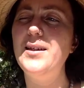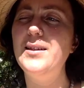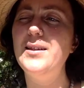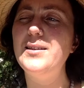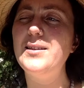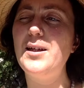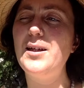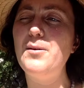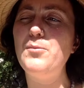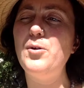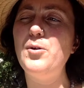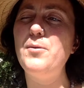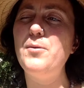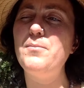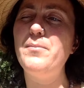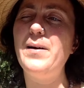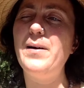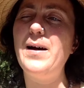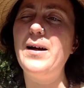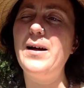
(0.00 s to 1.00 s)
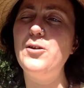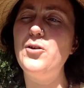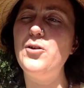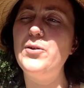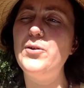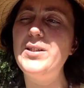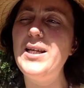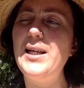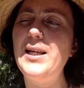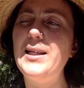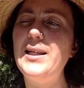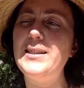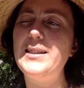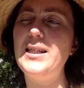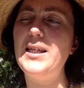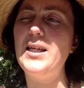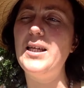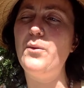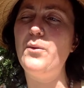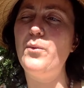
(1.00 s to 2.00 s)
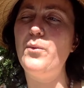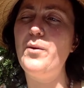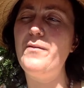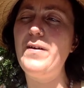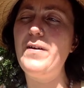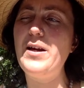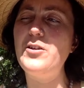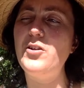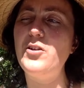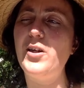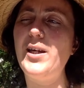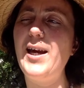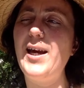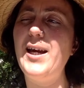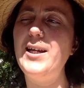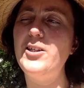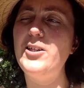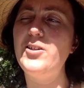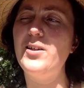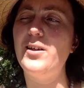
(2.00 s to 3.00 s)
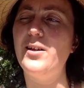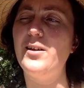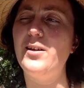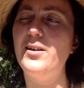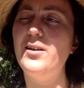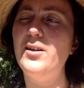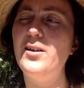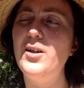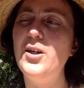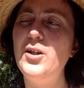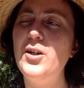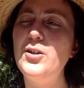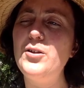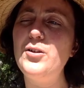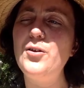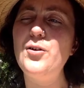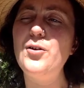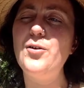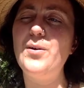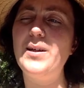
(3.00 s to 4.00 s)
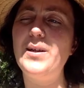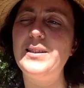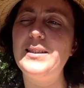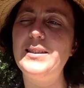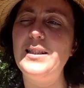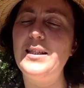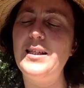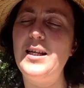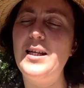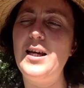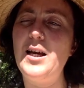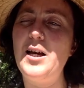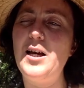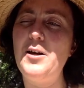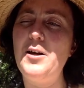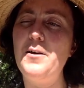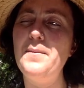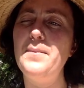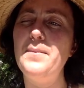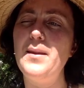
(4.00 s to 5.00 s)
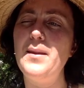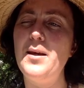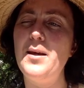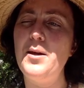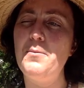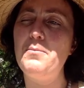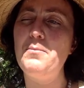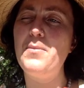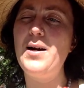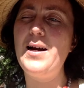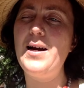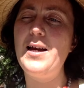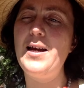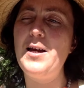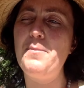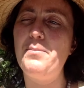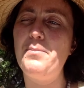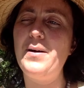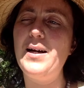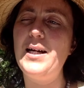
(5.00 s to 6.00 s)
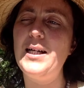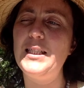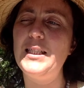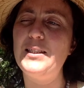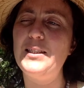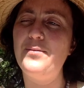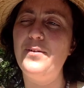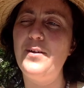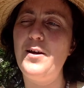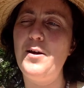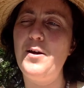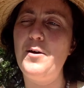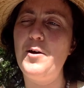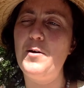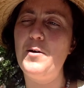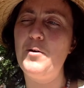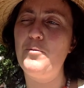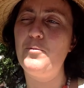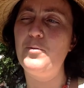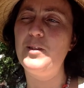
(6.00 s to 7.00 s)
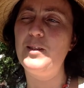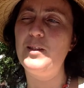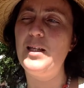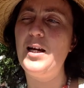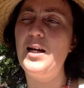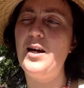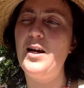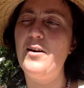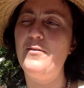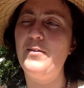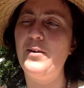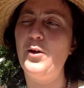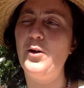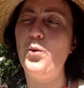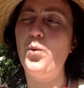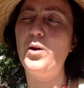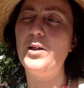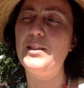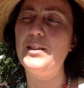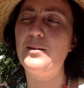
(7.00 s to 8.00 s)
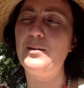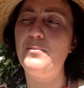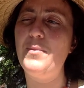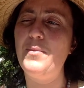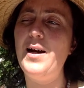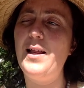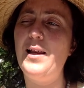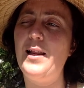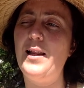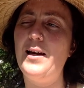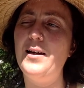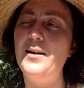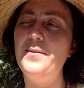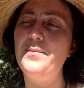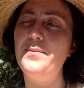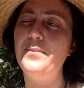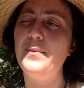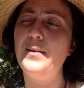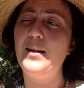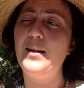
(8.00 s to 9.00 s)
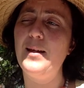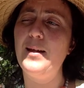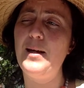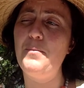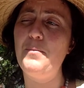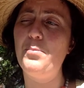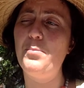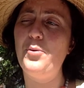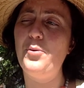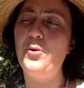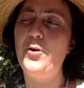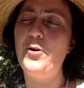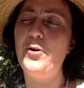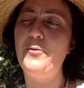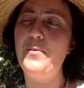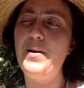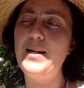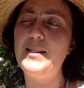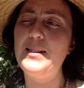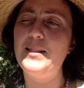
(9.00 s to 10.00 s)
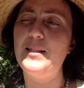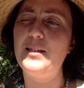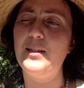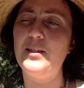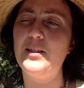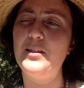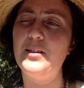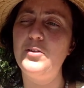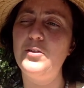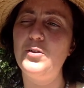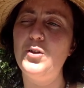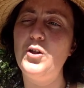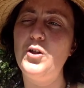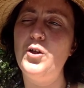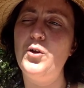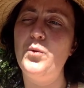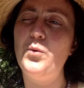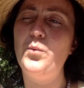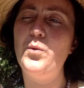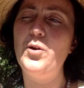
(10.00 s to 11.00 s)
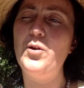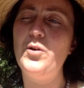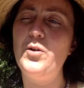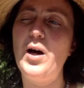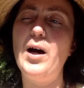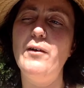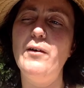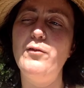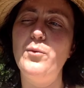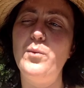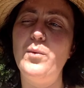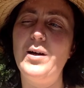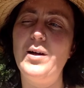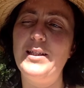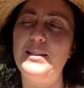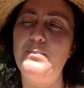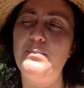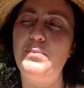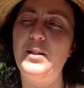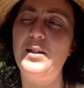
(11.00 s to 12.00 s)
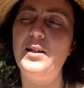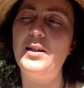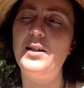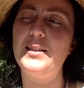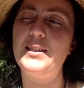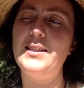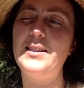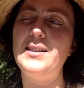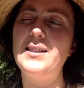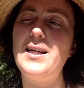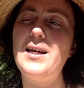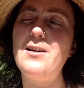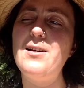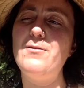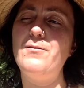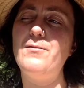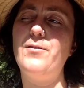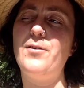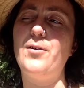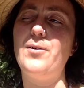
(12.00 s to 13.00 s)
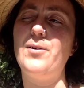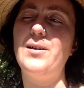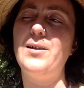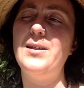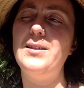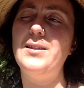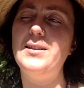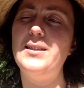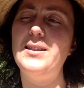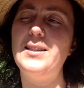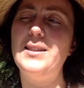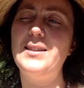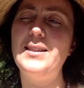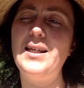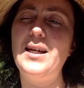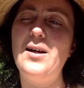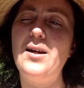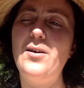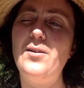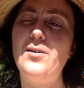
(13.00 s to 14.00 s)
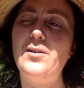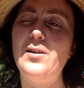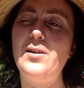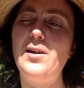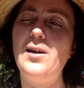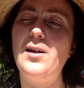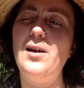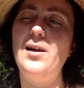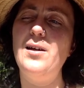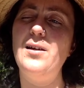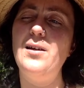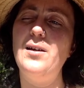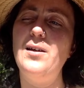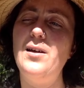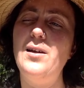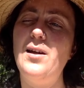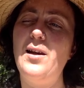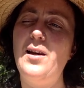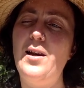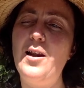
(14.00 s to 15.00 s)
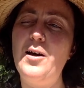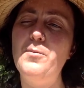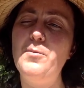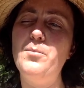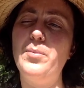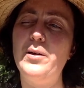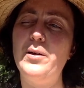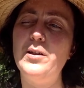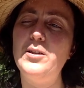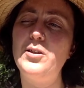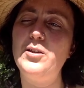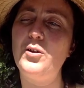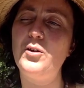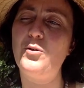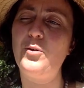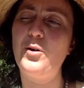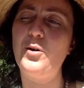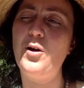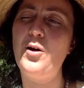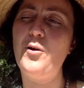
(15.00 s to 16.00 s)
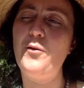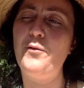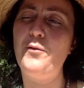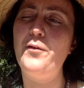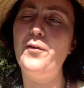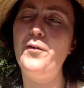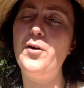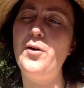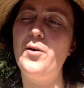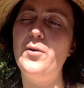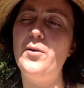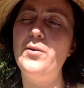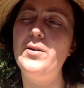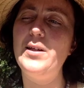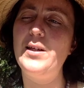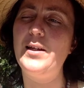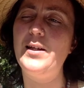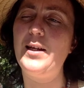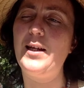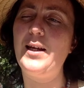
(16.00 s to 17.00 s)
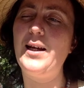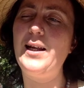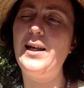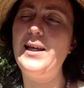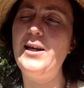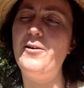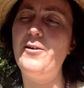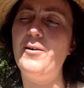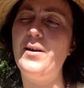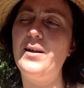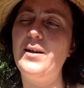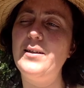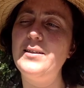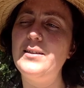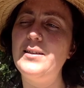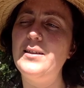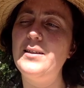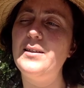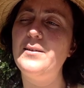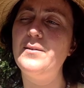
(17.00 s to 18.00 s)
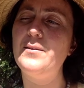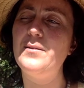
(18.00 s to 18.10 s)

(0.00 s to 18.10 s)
Some combine utility with education. Tourists in the Maya Biosphere Reserve in Guatemala employ residents who would otherwise be cutting down forests to sell the lumber to grow food in the clearings.